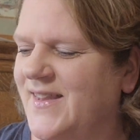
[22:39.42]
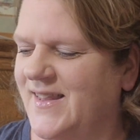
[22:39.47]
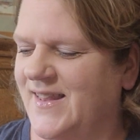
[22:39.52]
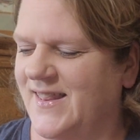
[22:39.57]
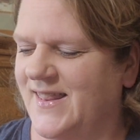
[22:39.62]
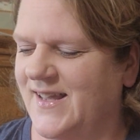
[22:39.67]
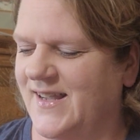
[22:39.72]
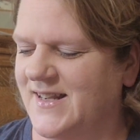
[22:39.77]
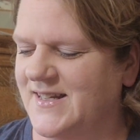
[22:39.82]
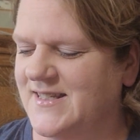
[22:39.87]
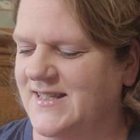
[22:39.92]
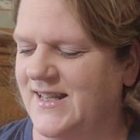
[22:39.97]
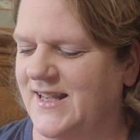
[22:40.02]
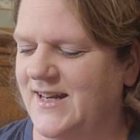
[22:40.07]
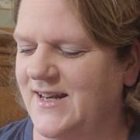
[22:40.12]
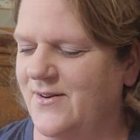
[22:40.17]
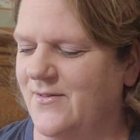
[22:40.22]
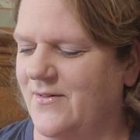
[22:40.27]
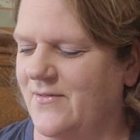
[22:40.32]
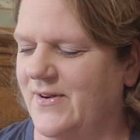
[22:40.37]
Like I
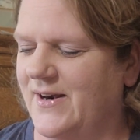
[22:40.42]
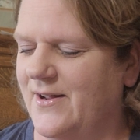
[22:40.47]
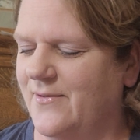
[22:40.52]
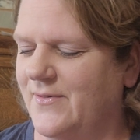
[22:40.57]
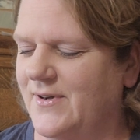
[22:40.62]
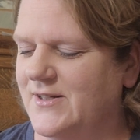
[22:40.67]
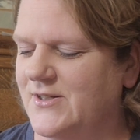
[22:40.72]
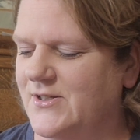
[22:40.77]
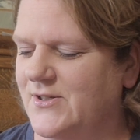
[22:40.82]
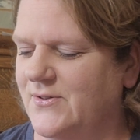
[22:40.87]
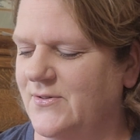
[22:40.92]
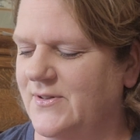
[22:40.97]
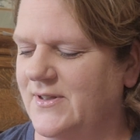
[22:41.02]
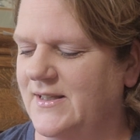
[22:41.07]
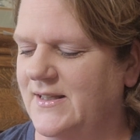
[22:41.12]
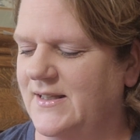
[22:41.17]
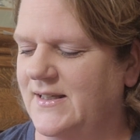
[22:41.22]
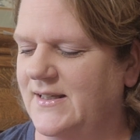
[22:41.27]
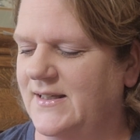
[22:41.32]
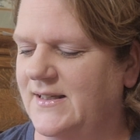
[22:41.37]
said, when I went to
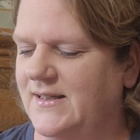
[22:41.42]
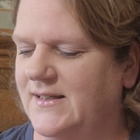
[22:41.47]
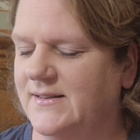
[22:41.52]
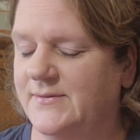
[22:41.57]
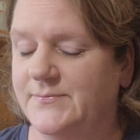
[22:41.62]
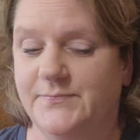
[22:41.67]
the